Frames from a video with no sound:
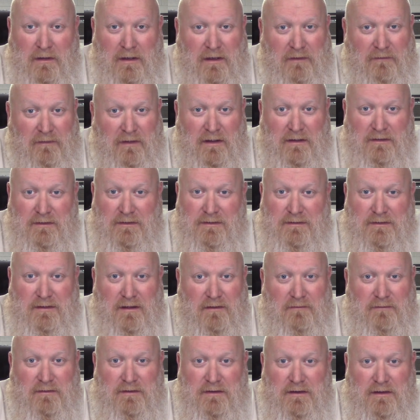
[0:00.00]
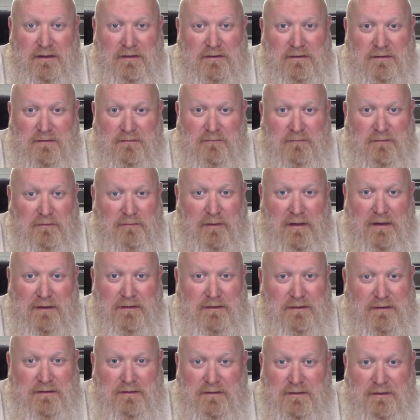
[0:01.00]
I've had these conversations with my
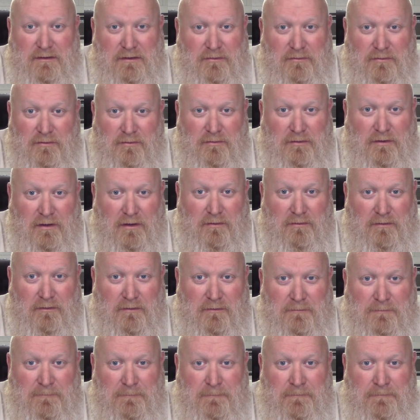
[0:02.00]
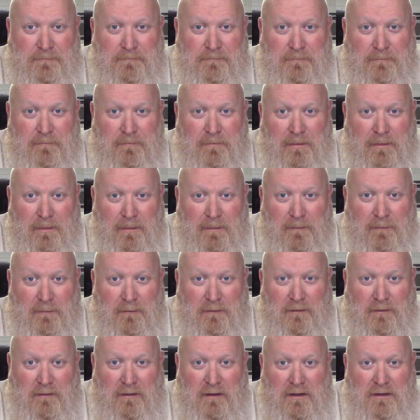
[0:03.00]
16 year old daughter.
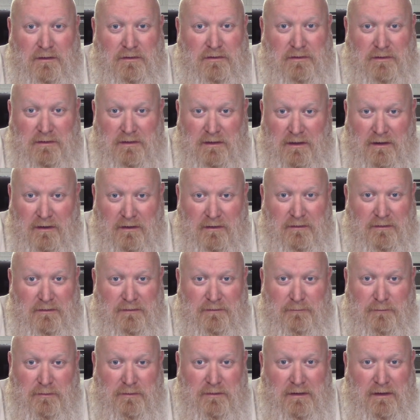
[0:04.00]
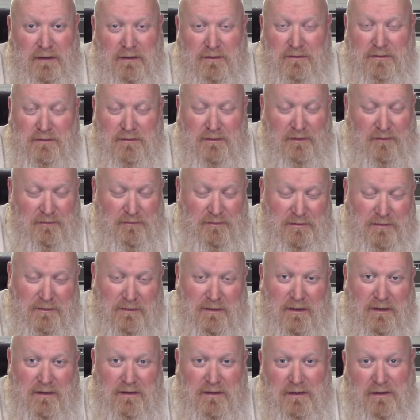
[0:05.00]
All right, she carries protection. No, she
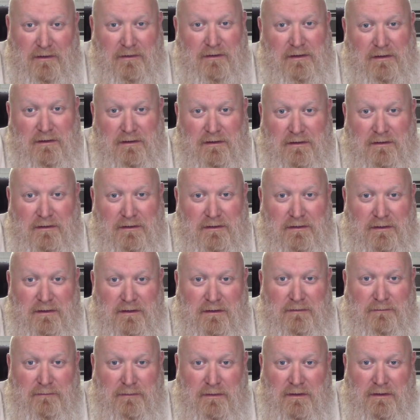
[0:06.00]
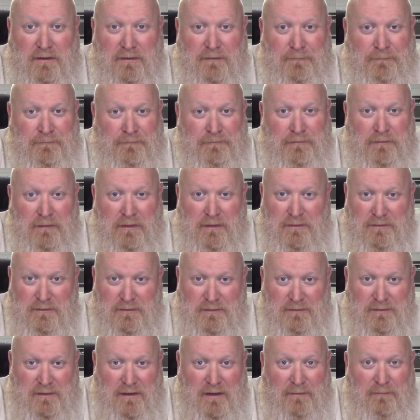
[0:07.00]
can't carry a gun yet, but
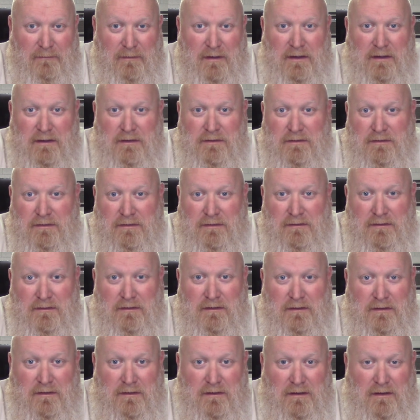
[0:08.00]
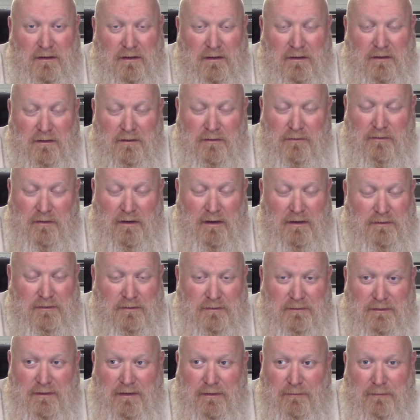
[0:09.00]
she's got mace. or uh, I
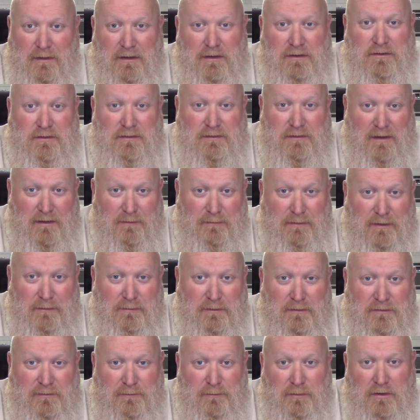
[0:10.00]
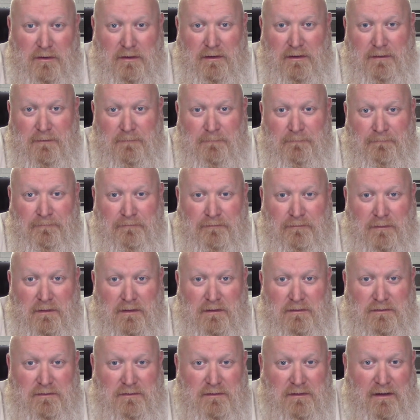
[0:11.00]
shouldn't say mace. She's got pepper spray.
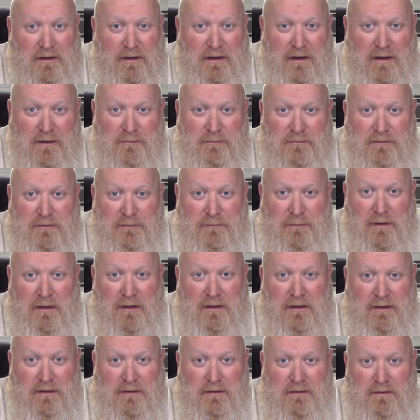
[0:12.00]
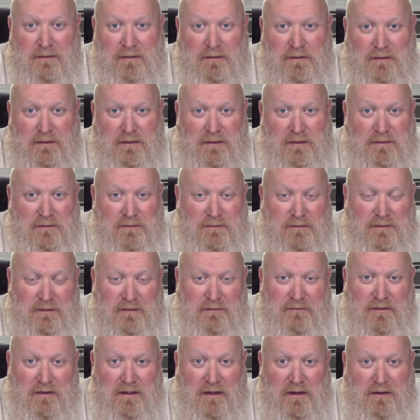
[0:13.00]
She's got a hammer spike. Uh, she's
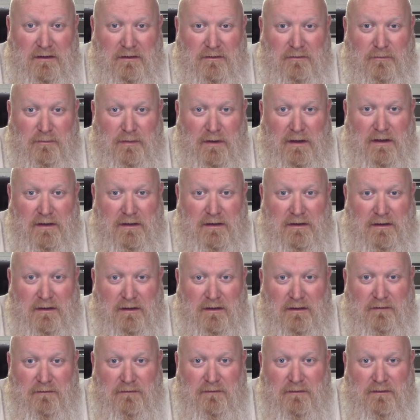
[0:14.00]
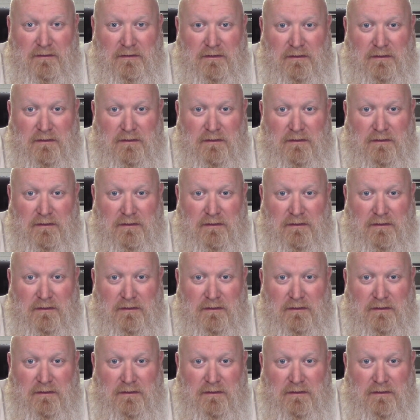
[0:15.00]
even got a little pocket knife.